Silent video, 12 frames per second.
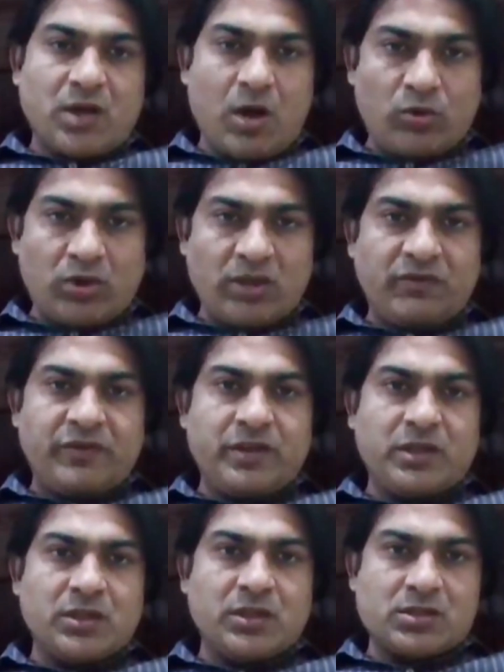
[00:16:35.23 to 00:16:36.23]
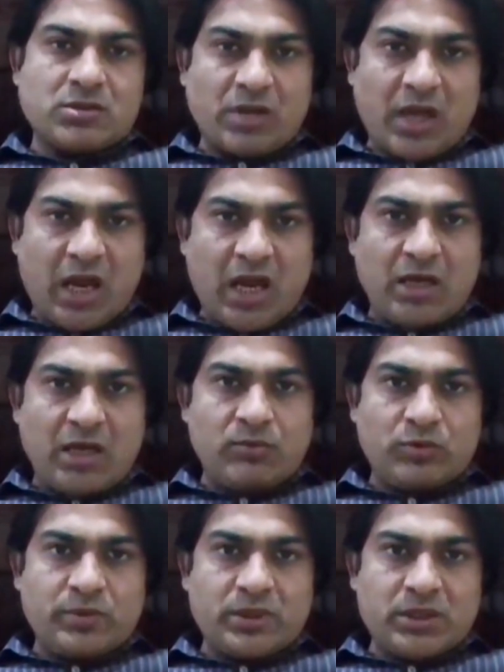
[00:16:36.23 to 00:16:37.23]
counting fingers or hand
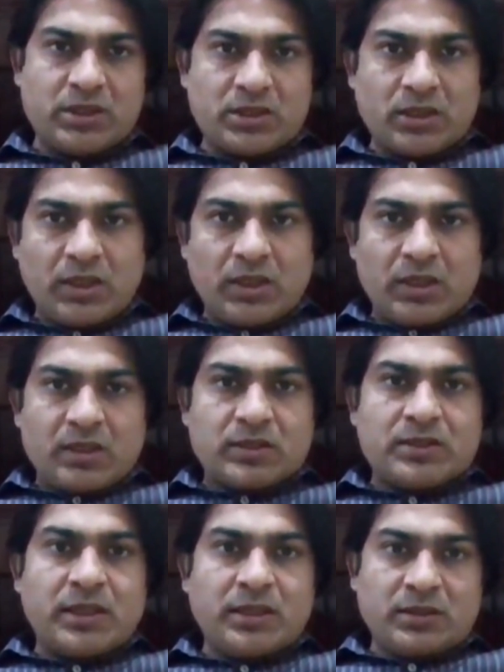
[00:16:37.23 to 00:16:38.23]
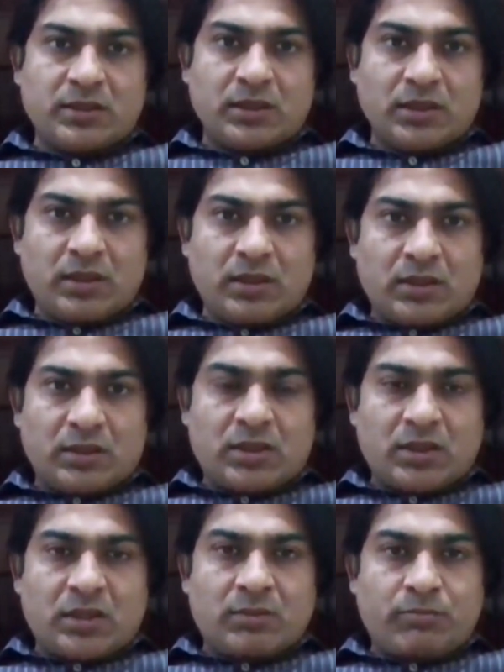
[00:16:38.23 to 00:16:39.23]
movements, then
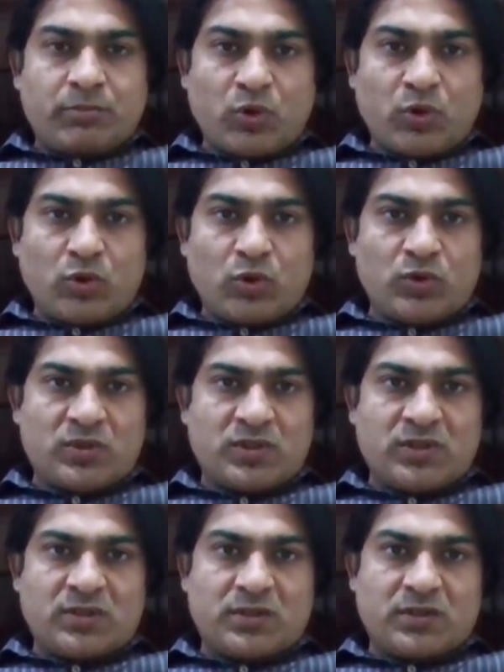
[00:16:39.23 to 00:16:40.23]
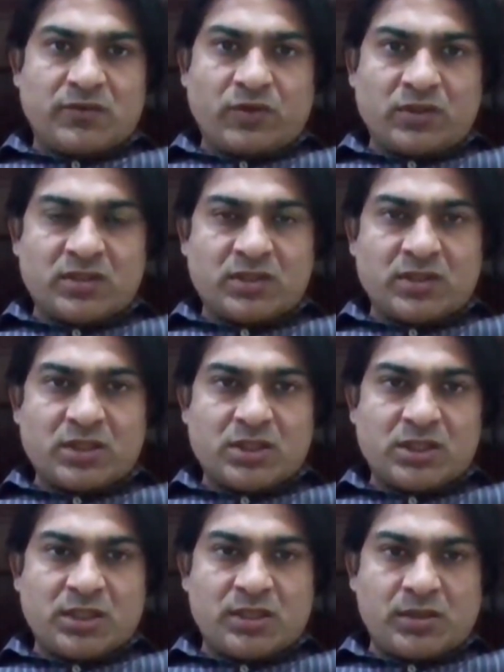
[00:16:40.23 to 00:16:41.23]
the prognosis for the
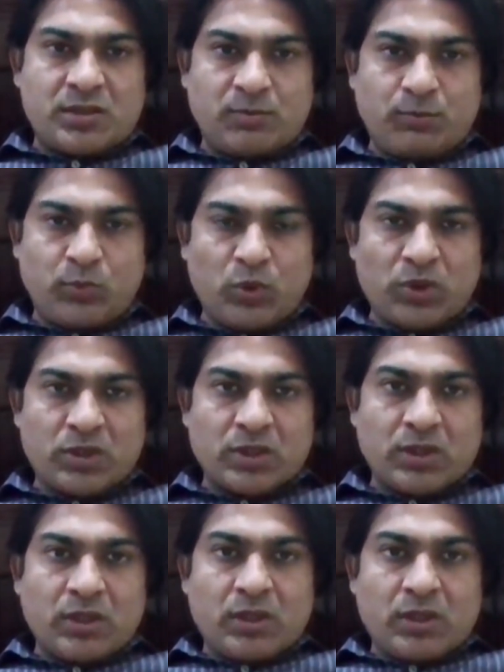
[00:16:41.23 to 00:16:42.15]
surgery is poor.